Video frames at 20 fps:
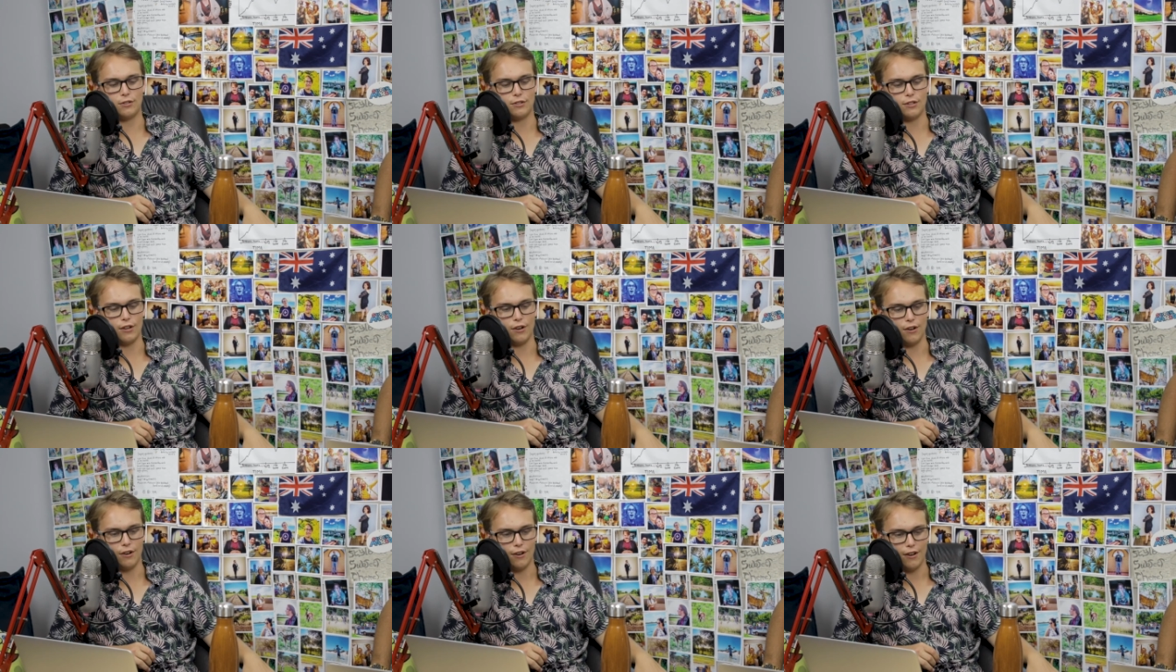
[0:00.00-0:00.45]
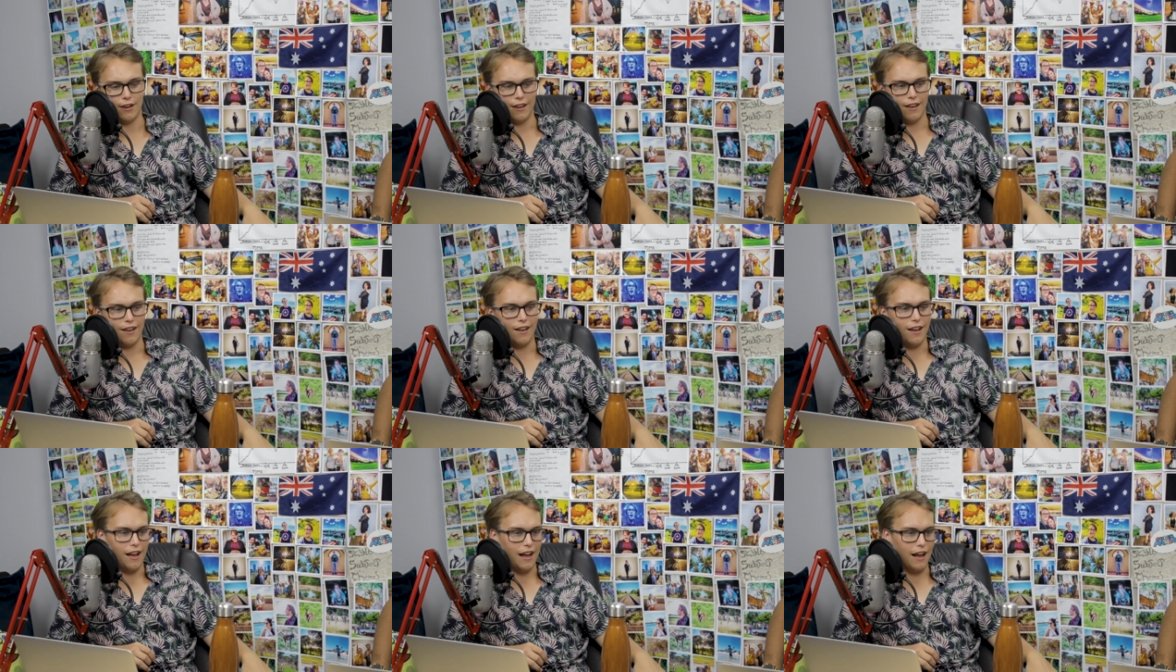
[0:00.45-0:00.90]
So
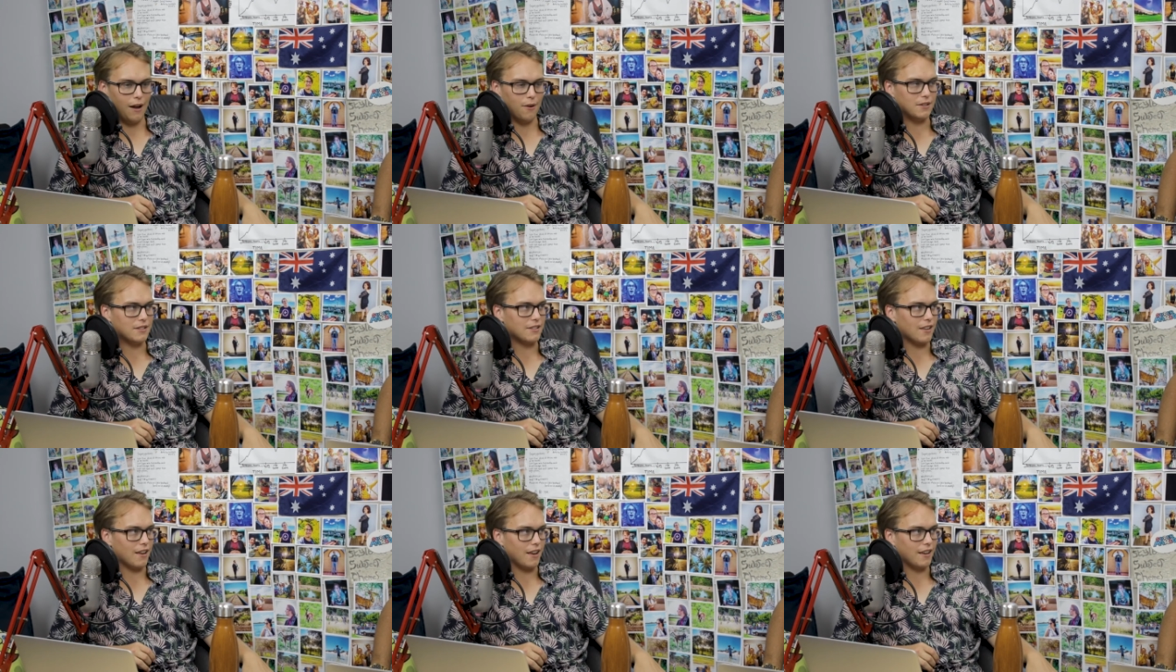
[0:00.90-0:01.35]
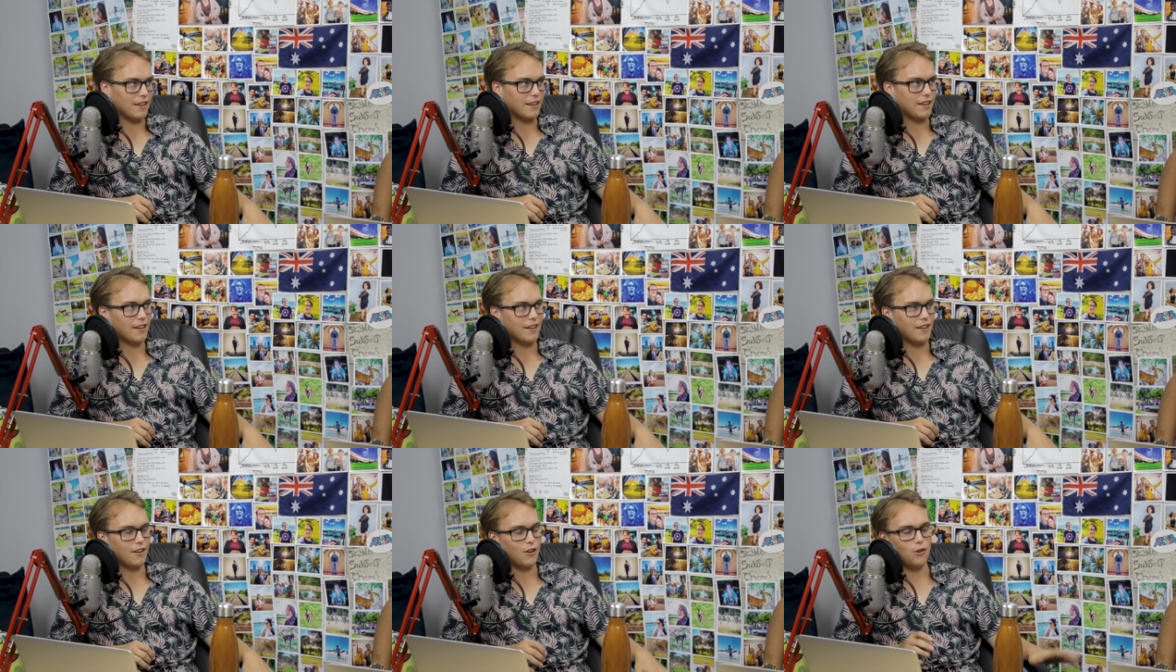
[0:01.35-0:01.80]
I was like,
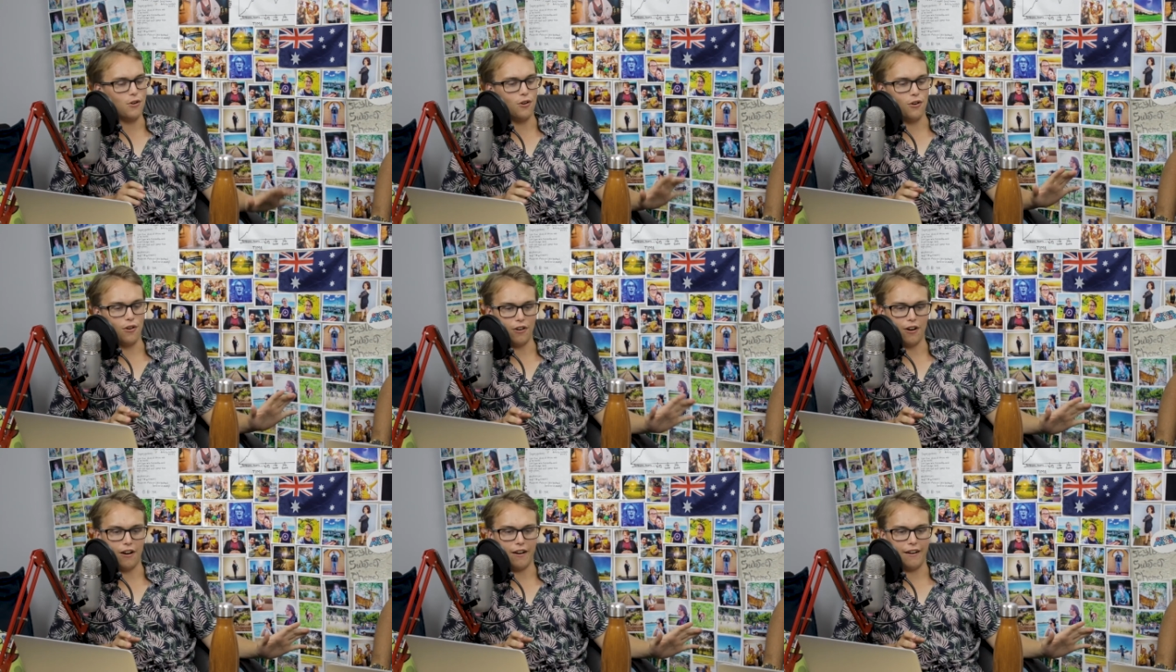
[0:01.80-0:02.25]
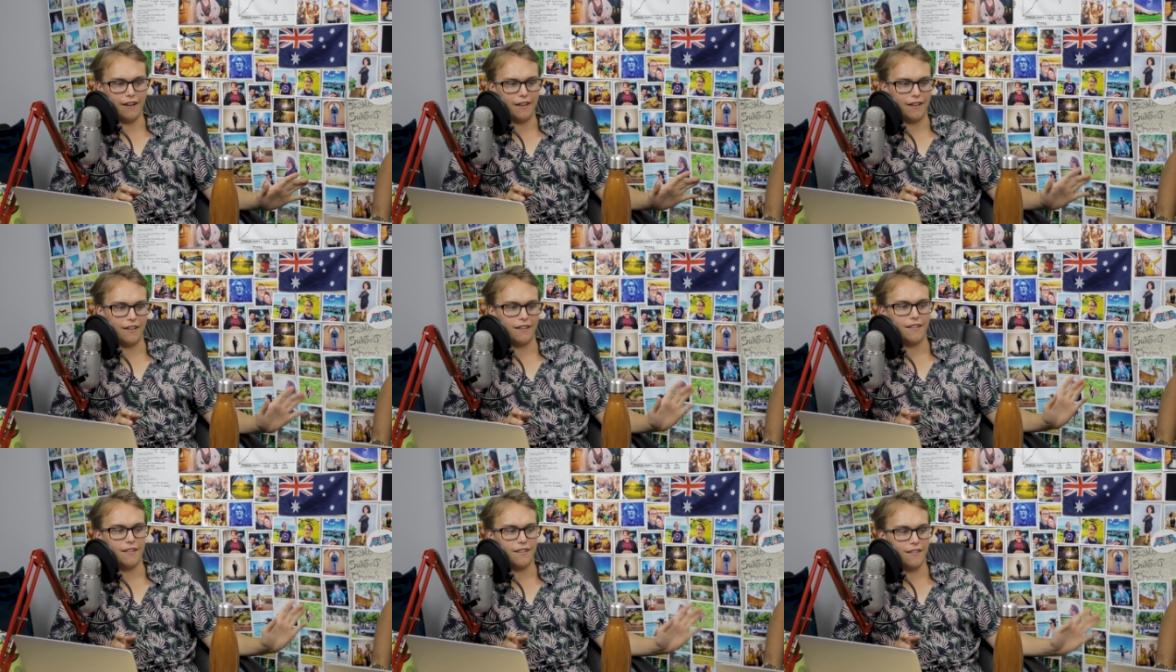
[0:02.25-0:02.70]
all
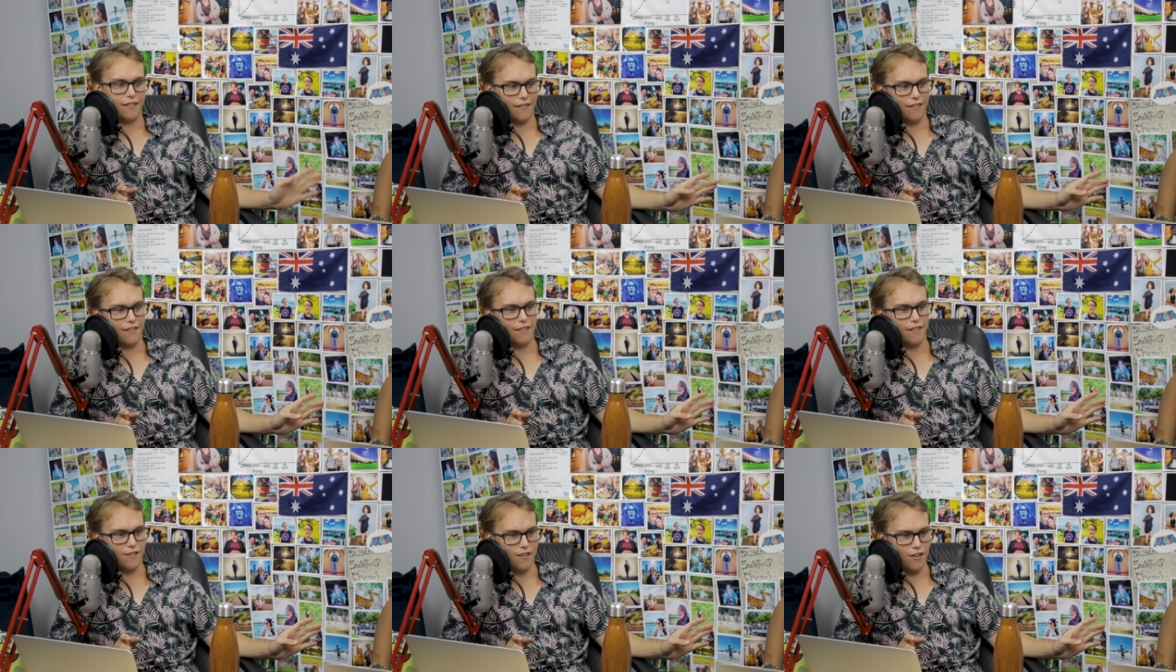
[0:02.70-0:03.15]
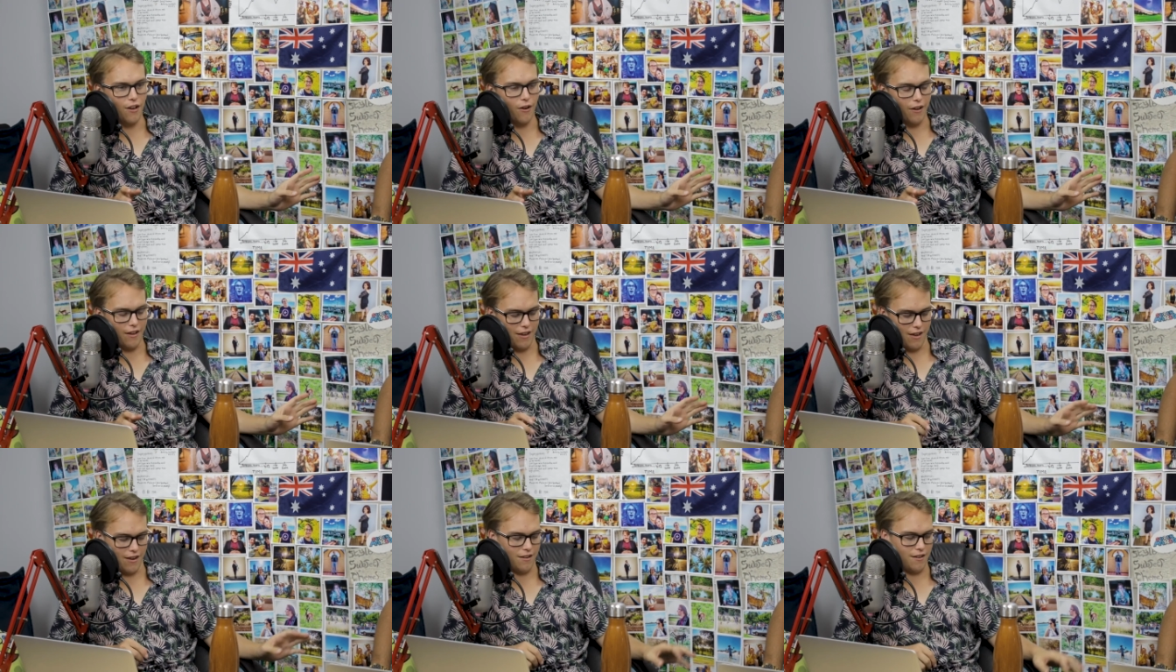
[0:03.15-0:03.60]
right, go
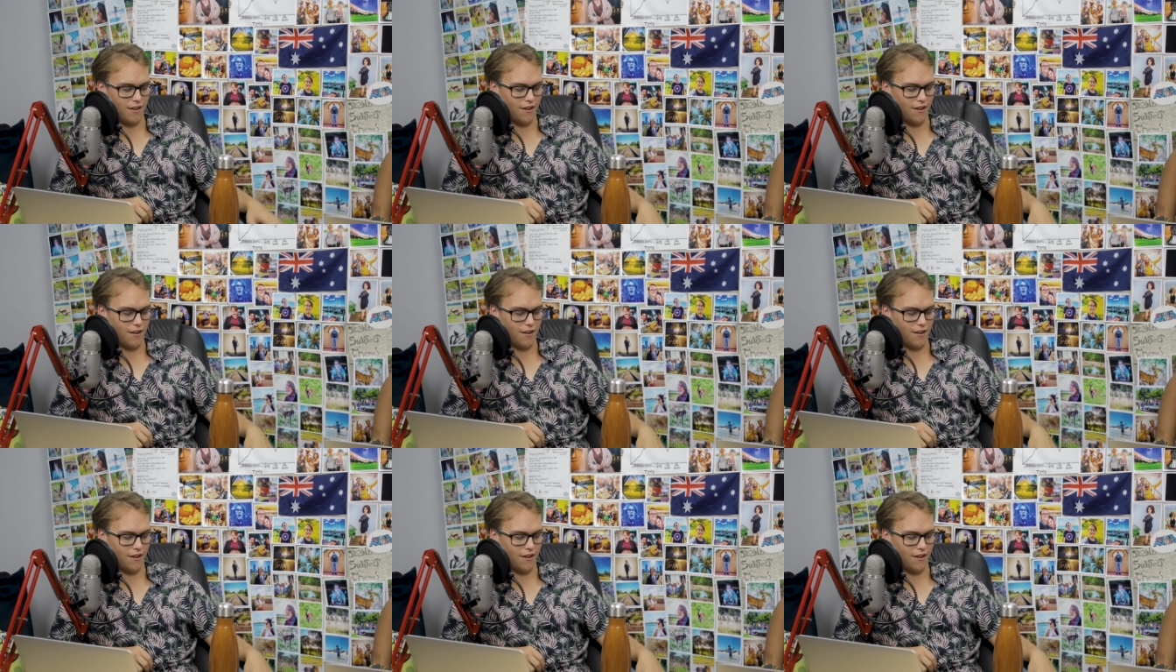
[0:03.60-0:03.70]
ahead.